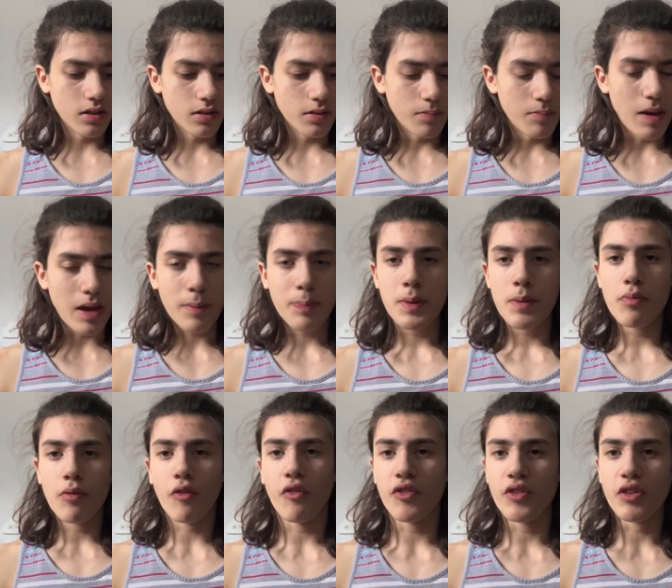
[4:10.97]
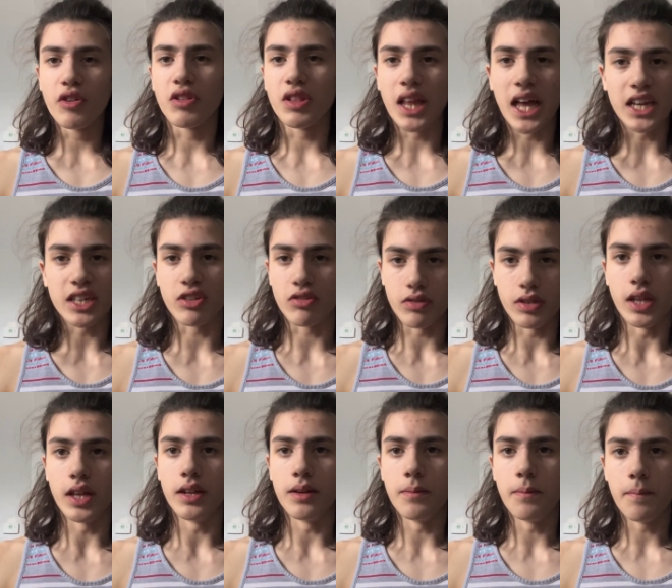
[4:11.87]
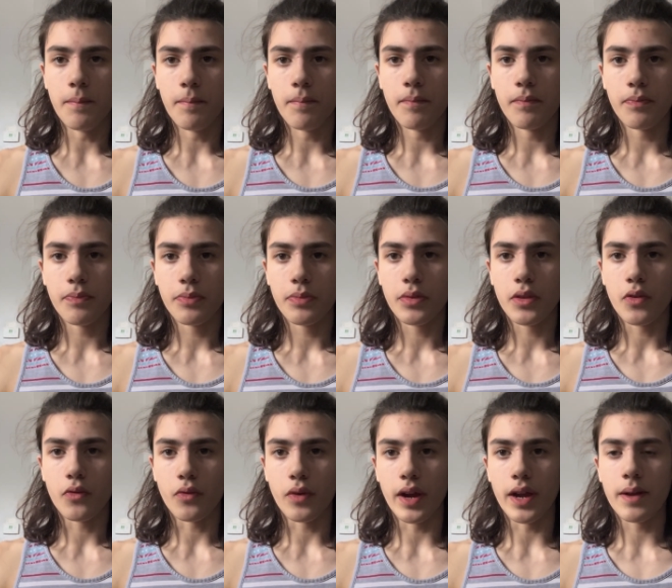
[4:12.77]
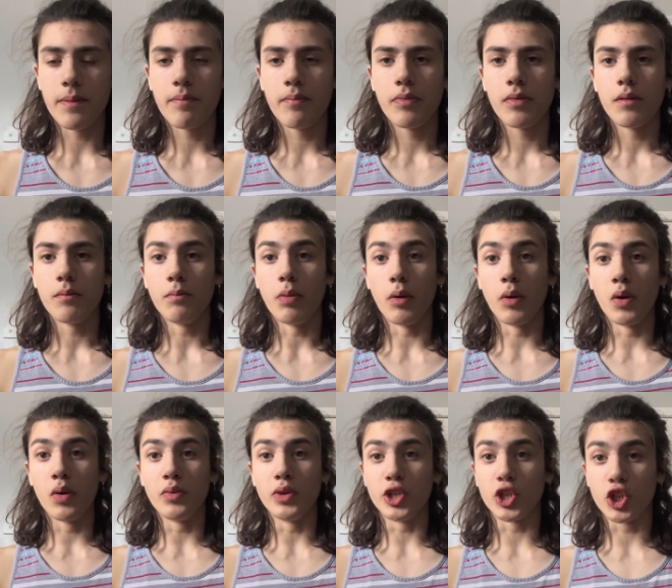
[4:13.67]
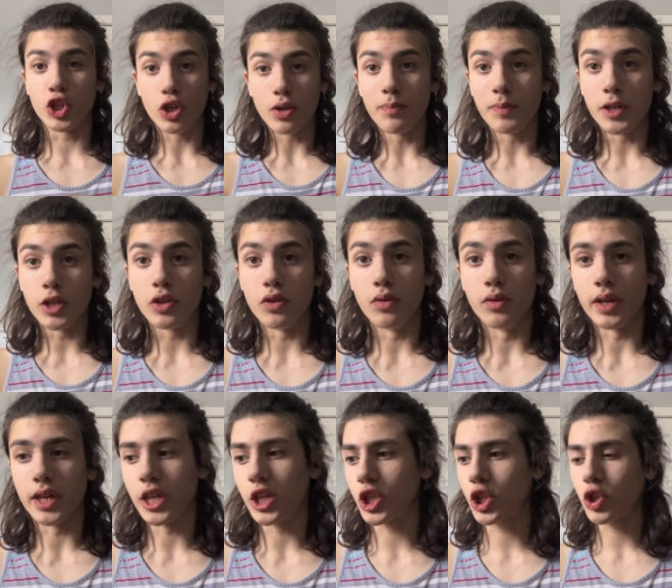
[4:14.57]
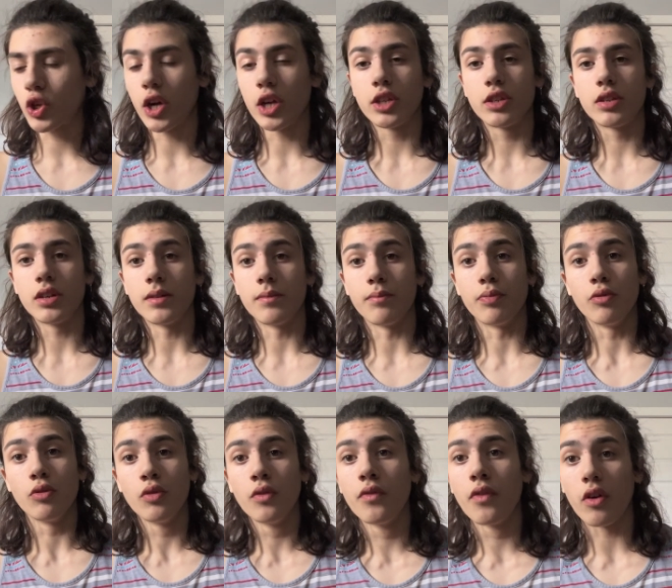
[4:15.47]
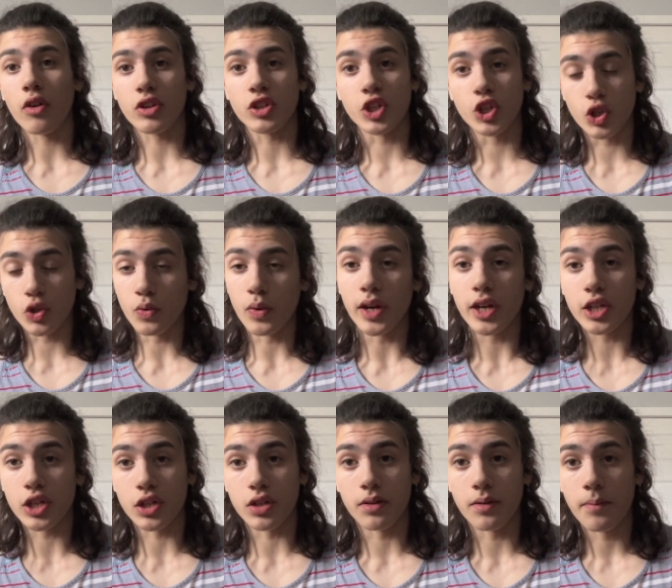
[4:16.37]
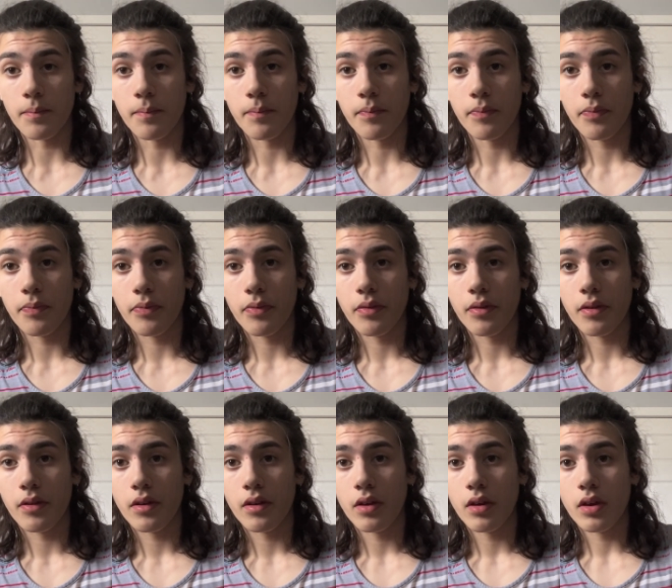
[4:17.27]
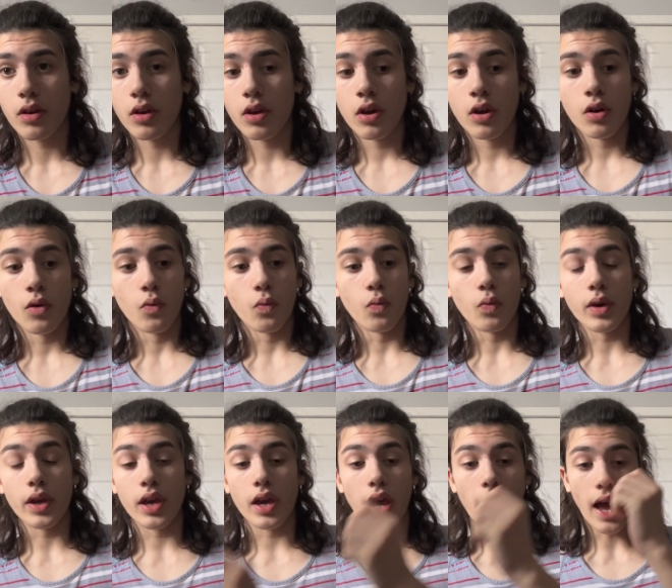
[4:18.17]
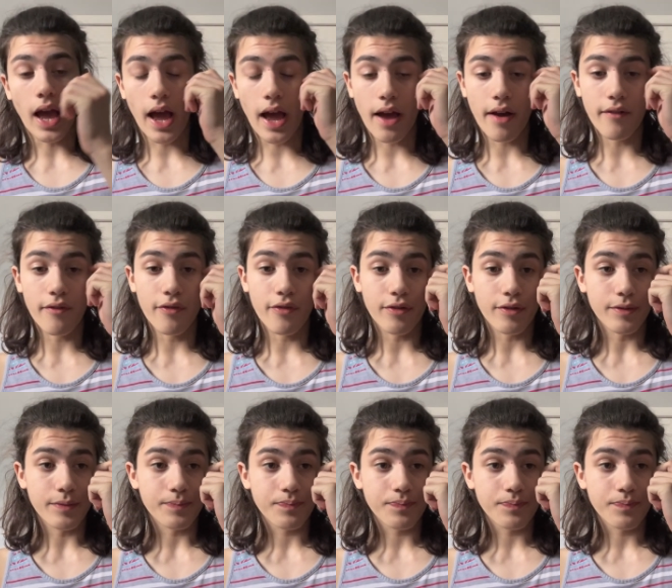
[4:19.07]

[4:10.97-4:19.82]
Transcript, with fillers: make people feel lesser than, right? But what we should be doing is trying to improve our situation. We have,